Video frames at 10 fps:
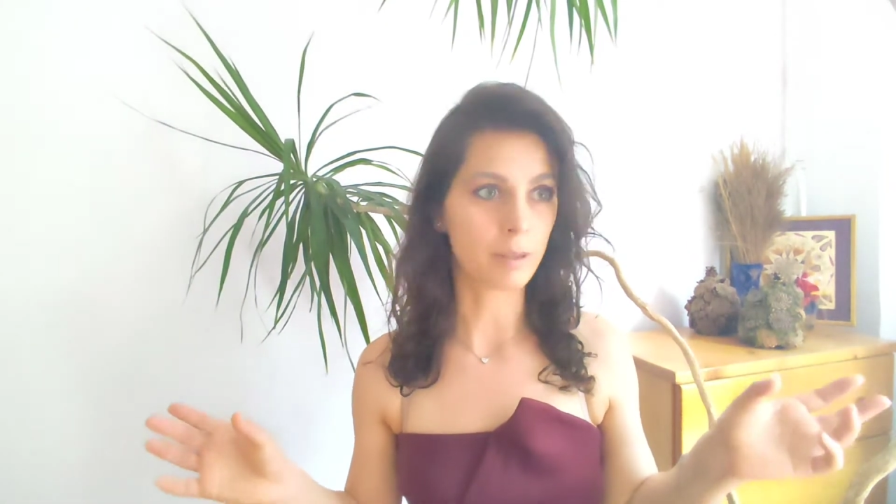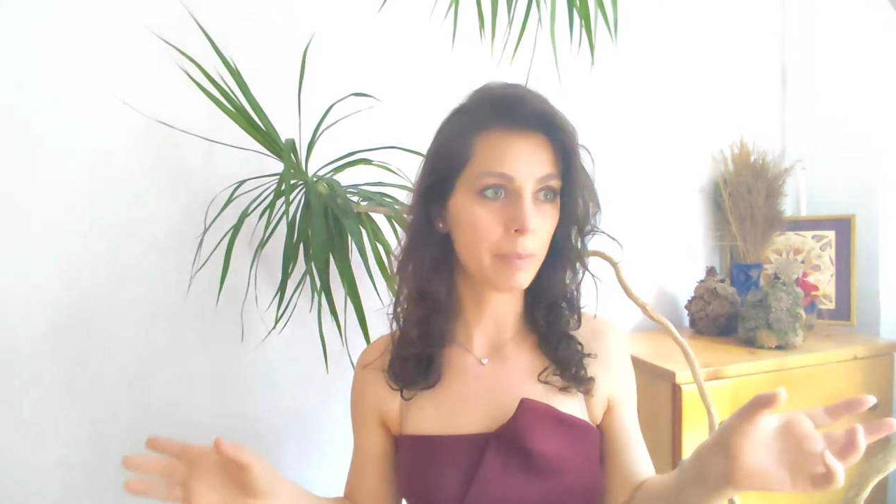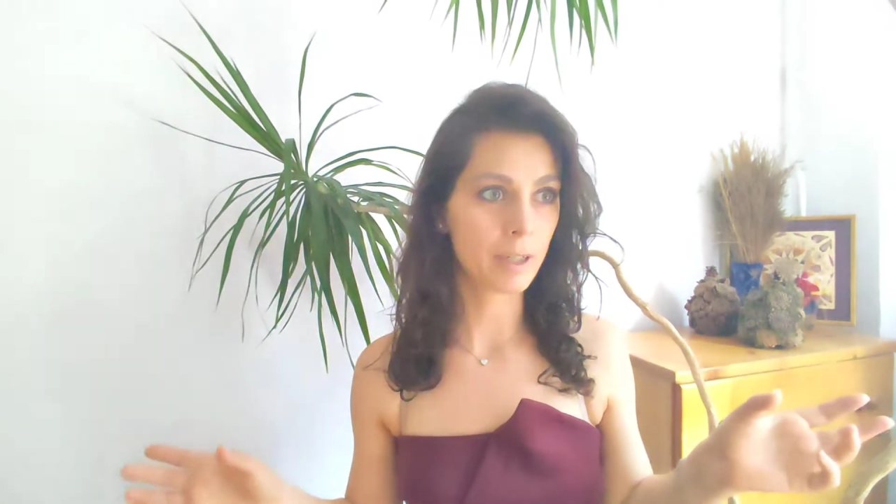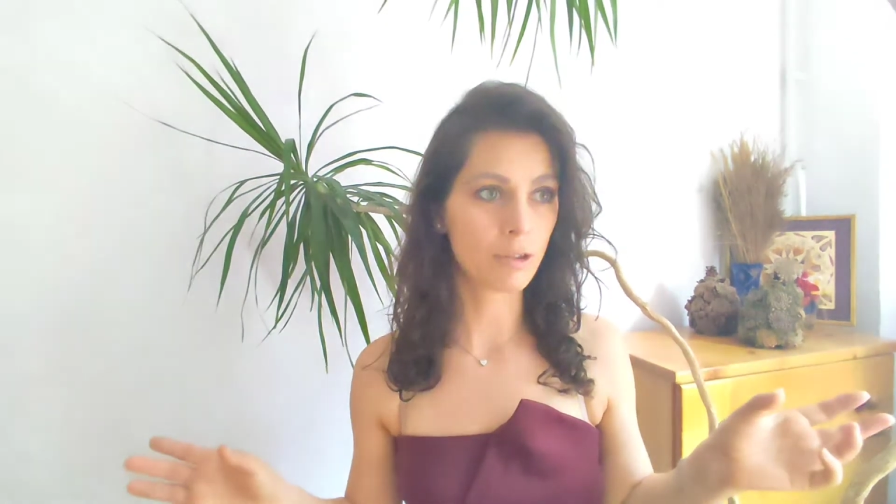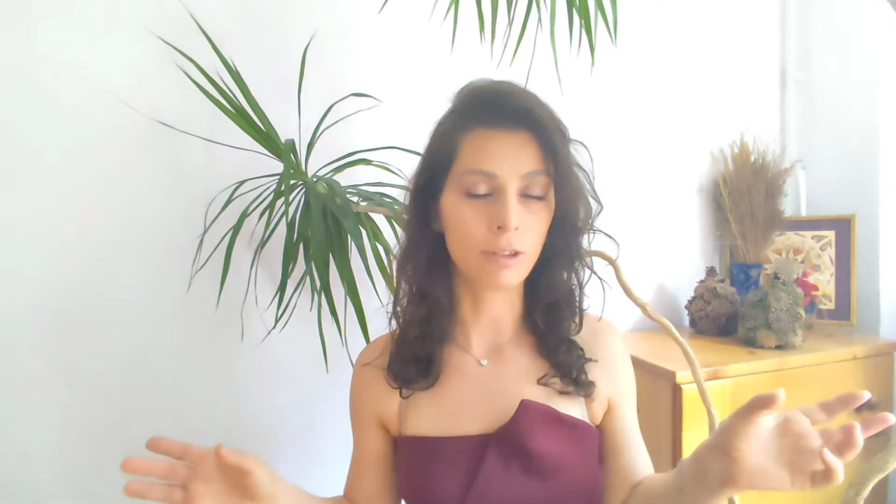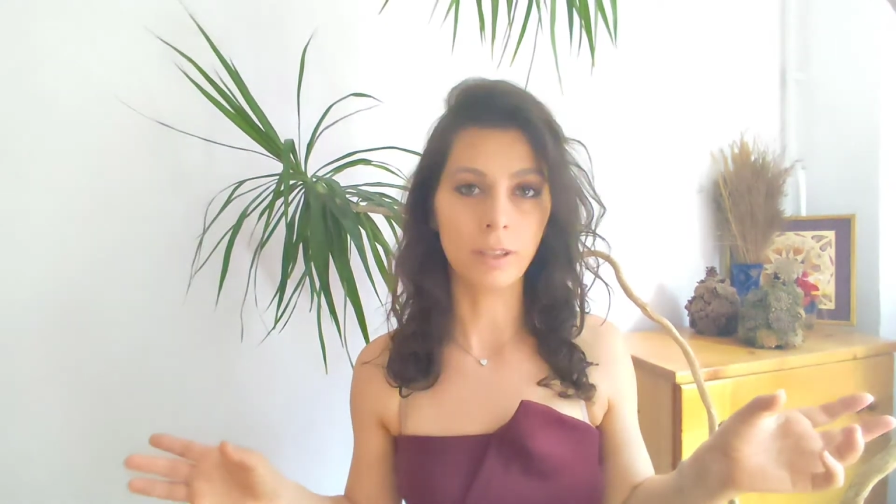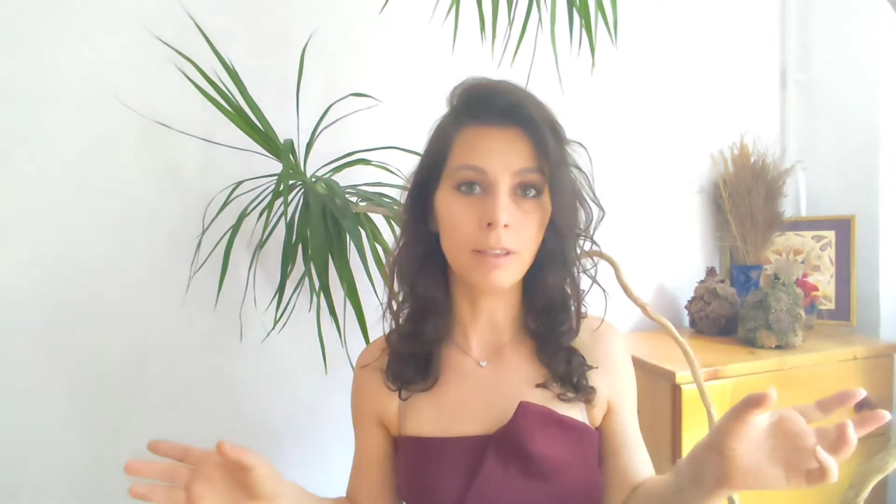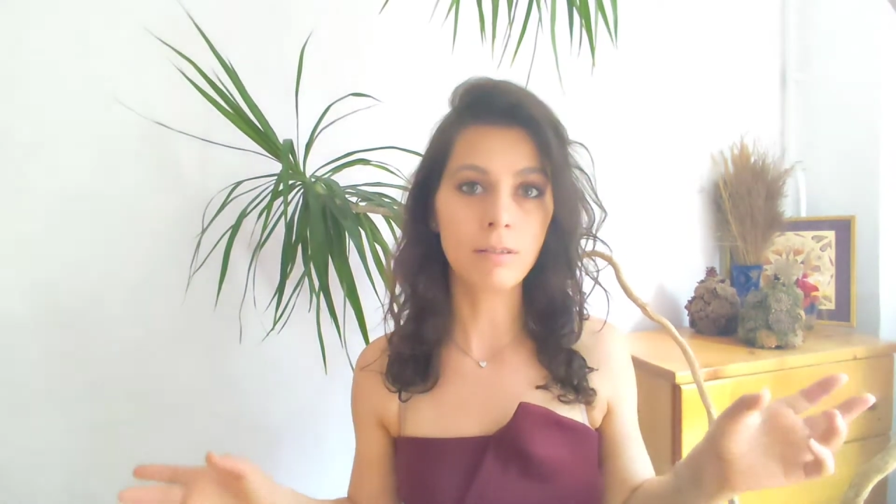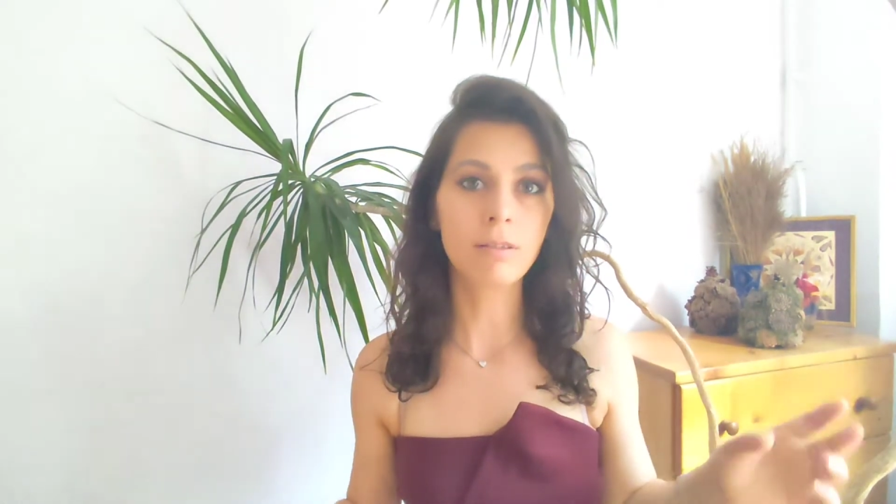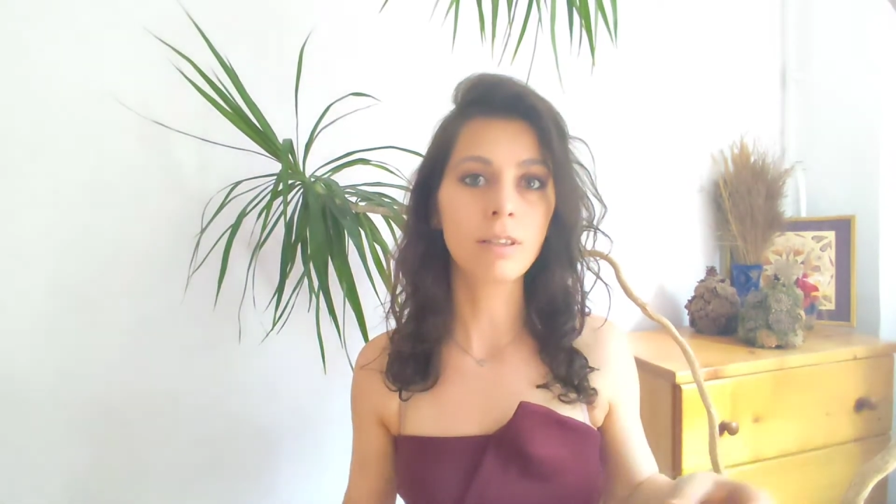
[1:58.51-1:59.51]

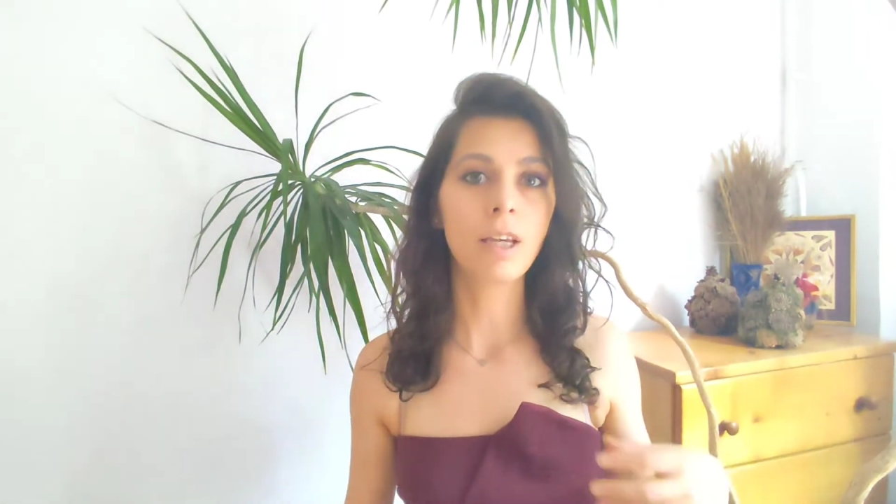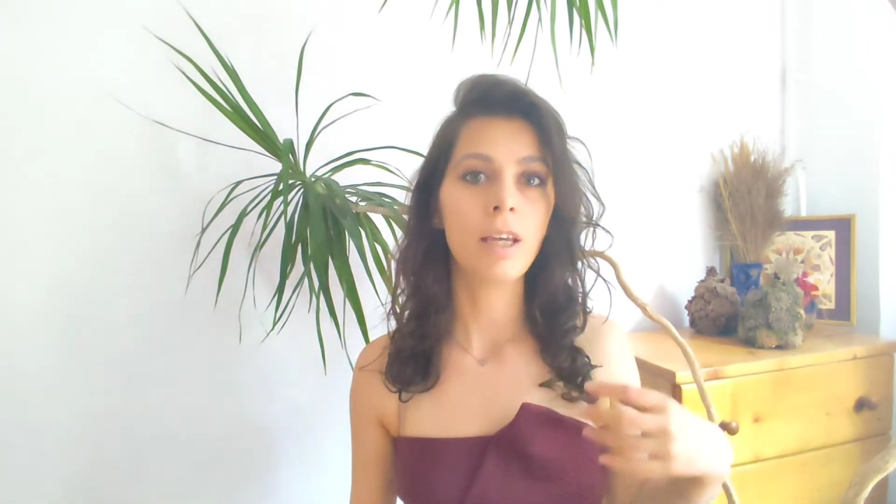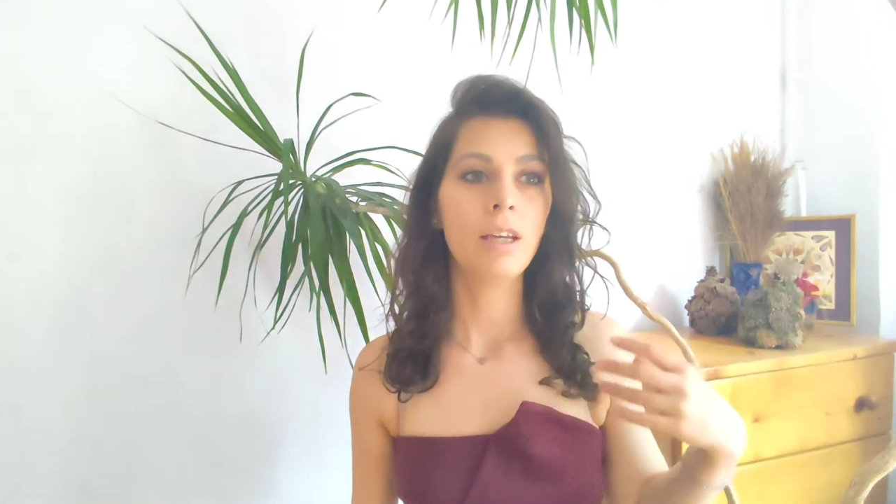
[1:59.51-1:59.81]
specialist.